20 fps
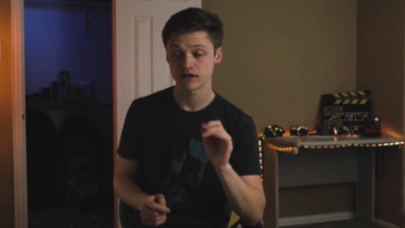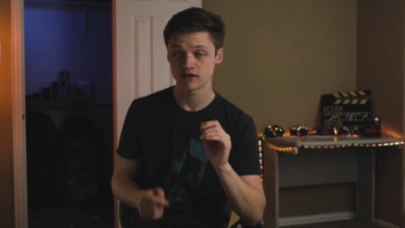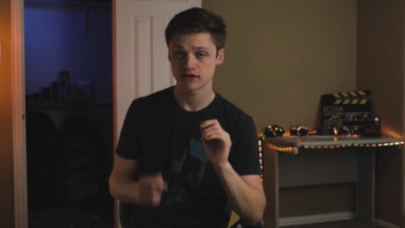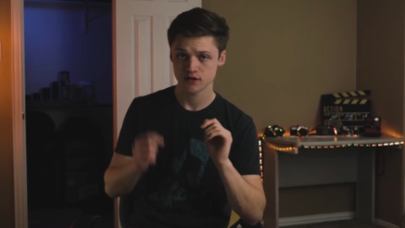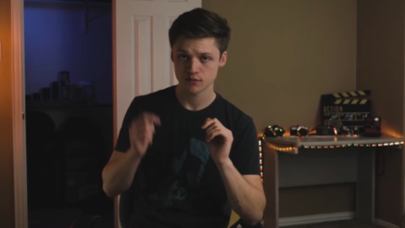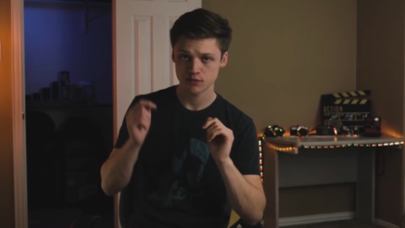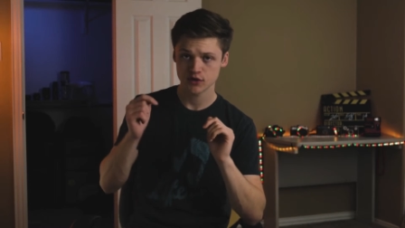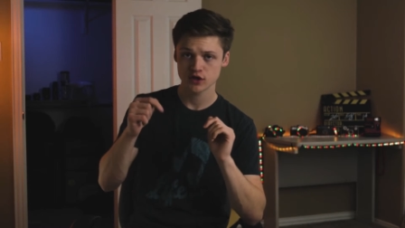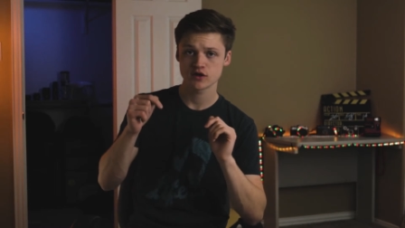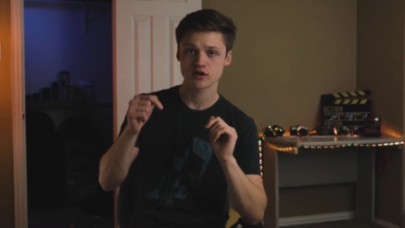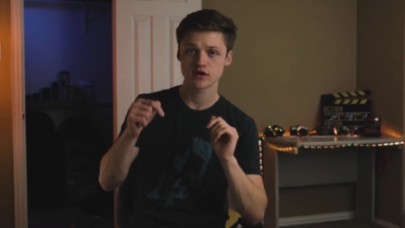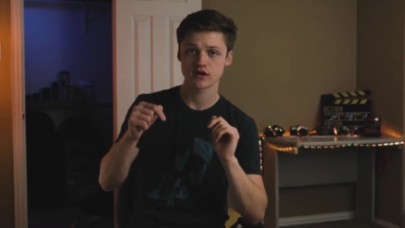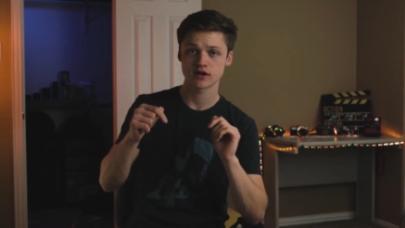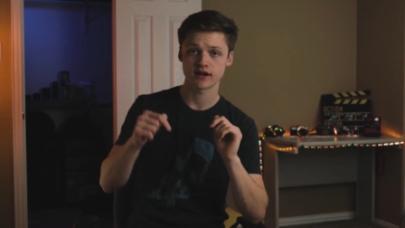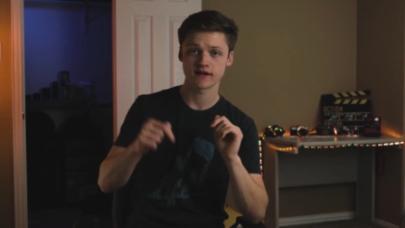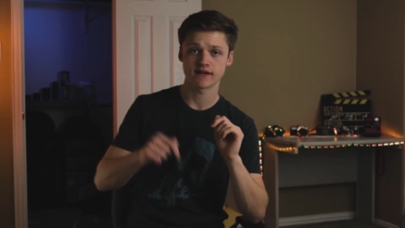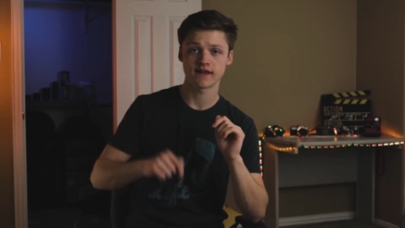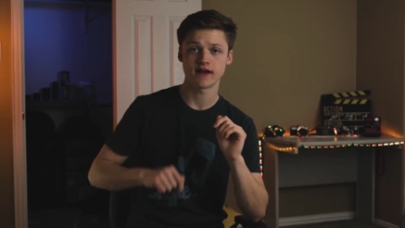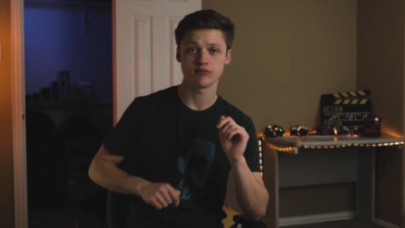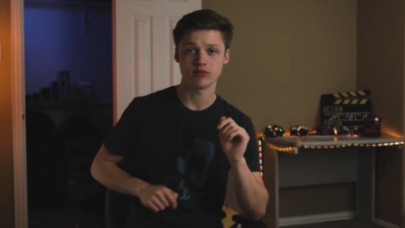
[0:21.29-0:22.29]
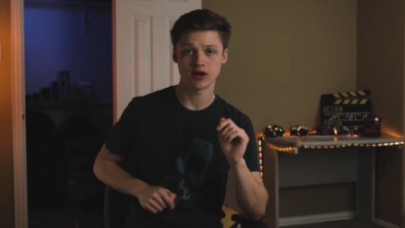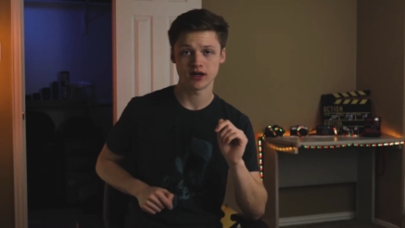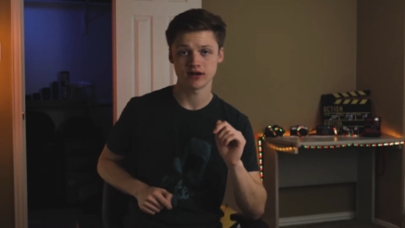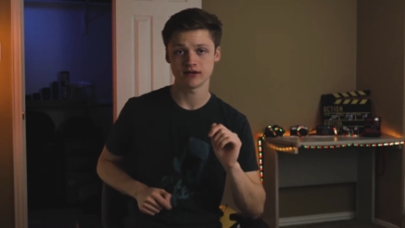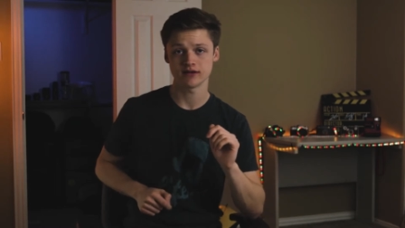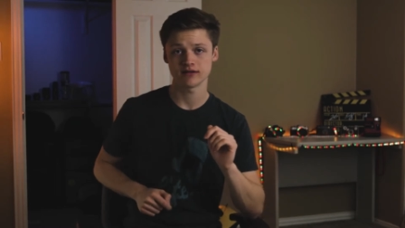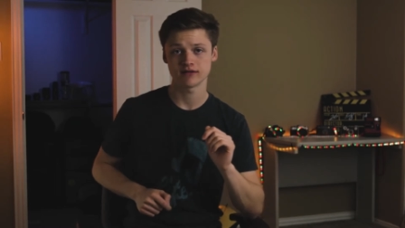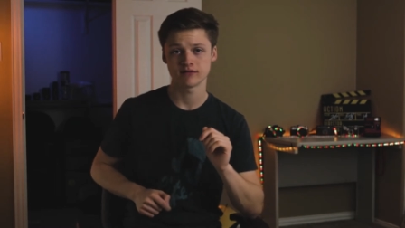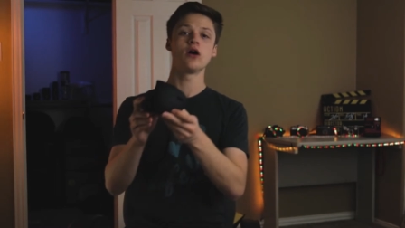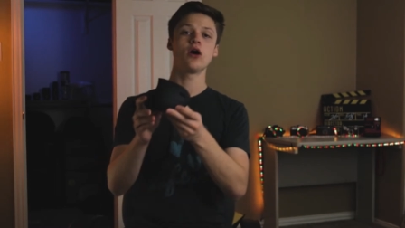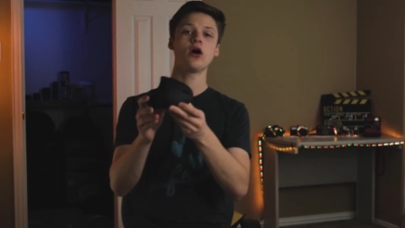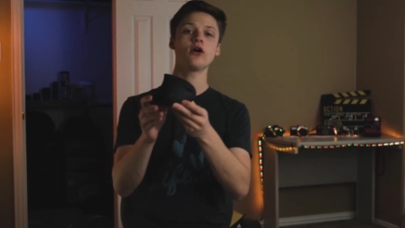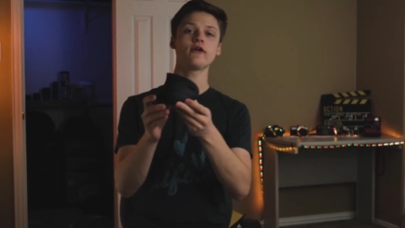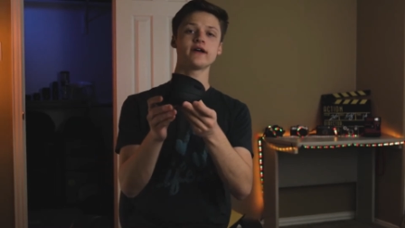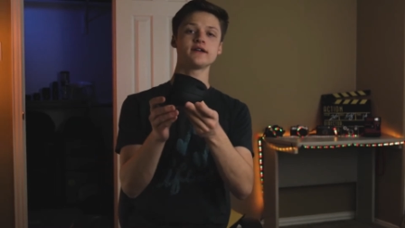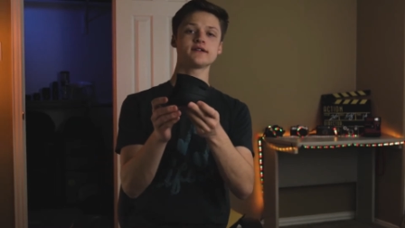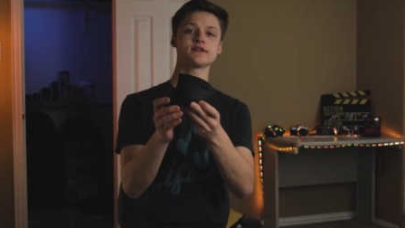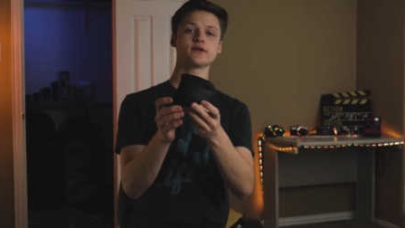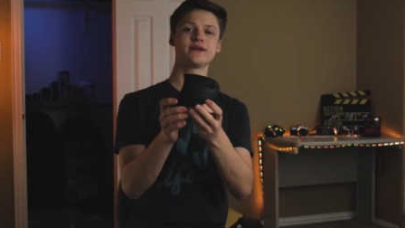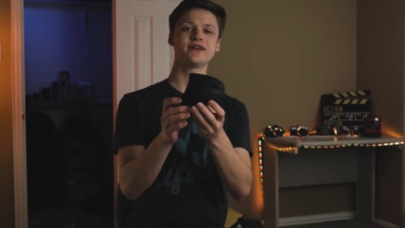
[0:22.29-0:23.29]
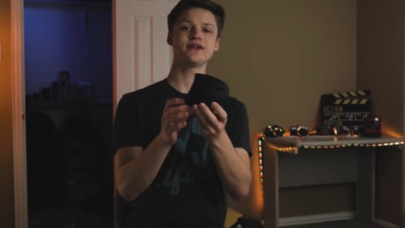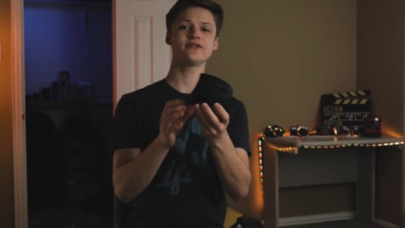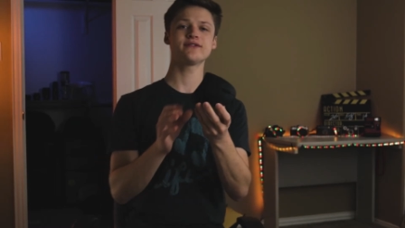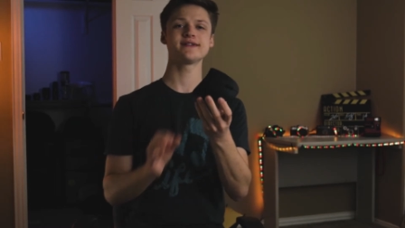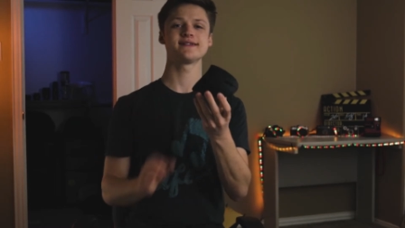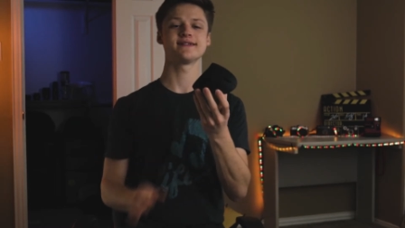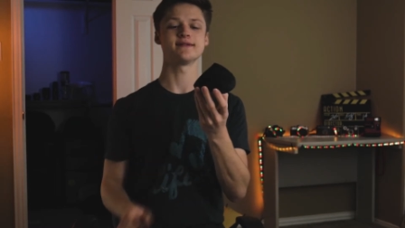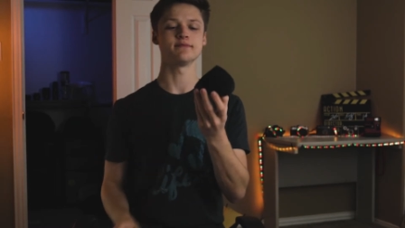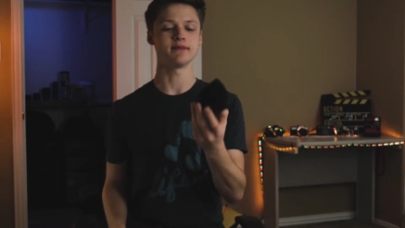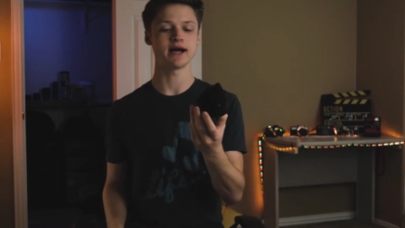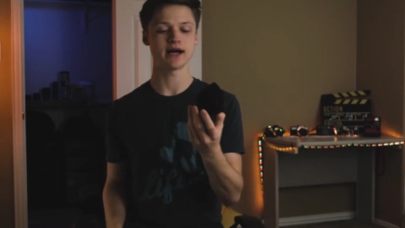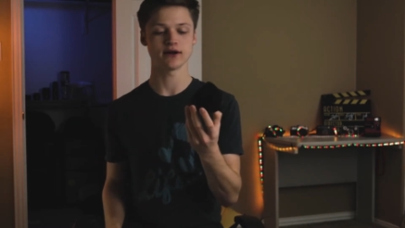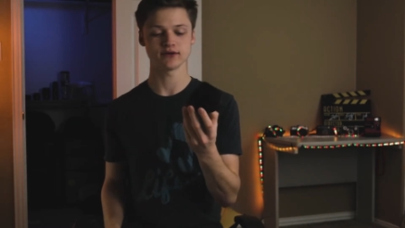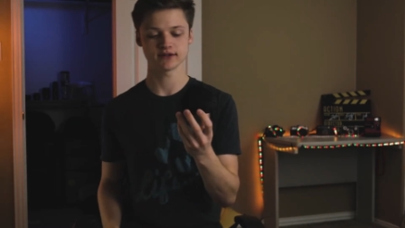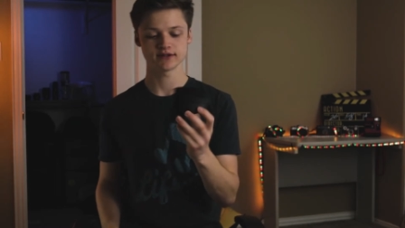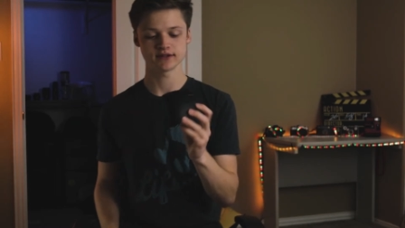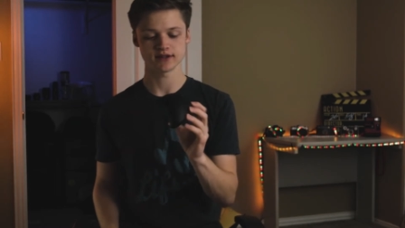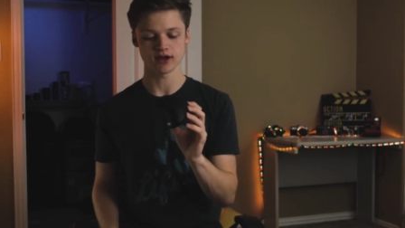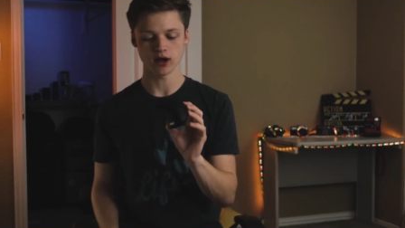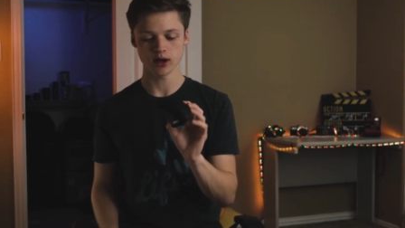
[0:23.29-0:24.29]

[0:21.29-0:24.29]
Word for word: So be sure to click that button. Alright, so here is the mouse.